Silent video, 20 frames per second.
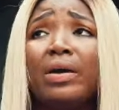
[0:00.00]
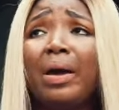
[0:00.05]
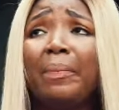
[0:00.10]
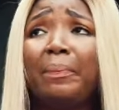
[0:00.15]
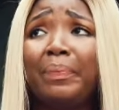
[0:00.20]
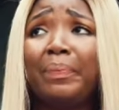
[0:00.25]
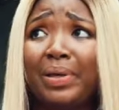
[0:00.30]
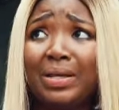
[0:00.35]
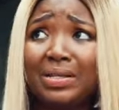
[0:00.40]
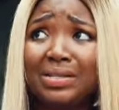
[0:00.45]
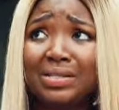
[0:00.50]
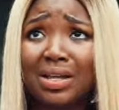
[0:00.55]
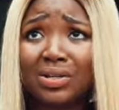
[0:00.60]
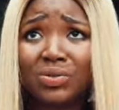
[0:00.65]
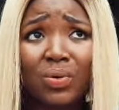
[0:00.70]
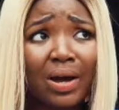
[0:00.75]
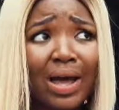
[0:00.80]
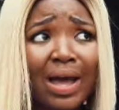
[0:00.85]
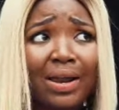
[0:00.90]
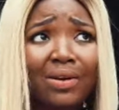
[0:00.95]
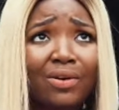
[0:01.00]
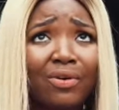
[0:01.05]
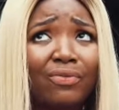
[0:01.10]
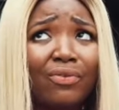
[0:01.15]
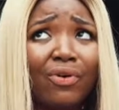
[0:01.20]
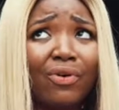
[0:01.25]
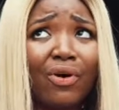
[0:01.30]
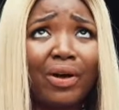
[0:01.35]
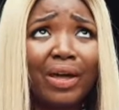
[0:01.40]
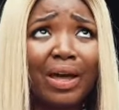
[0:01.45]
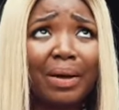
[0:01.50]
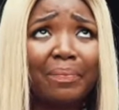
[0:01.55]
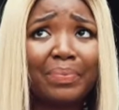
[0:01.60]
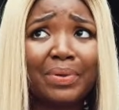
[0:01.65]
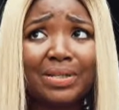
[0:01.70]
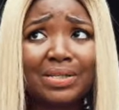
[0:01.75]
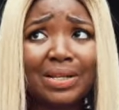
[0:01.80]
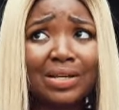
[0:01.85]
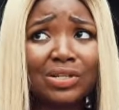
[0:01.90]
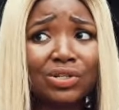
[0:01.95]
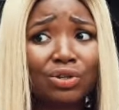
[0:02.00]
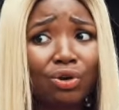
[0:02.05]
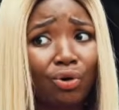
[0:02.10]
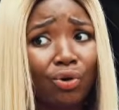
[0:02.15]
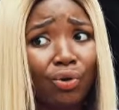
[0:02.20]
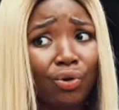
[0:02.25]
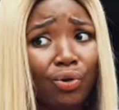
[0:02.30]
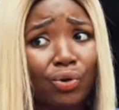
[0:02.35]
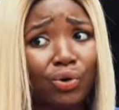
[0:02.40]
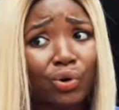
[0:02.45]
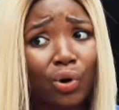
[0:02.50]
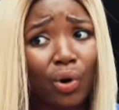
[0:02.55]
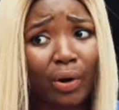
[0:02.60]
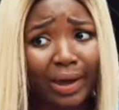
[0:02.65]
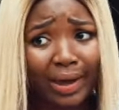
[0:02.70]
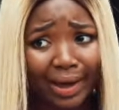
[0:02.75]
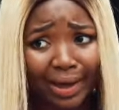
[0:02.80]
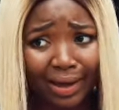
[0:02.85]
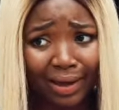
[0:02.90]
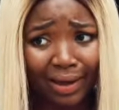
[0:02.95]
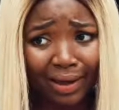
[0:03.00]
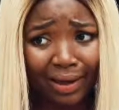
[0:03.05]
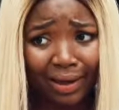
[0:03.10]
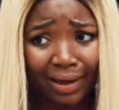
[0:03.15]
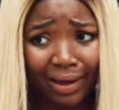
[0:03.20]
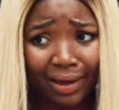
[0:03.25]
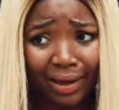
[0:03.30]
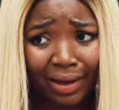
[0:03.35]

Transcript: Oil business. What kind of oil business? Crude oil?